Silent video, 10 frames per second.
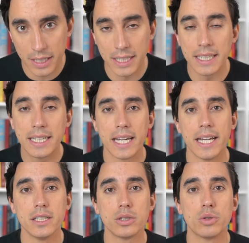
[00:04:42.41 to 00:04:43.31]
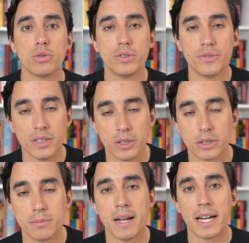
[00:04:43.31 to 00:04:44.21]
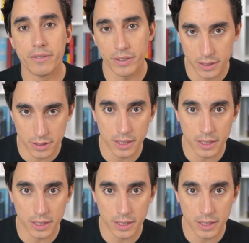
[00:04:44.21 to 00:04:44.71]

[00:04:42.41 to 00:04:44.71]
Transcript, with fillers: in case those fears manifest,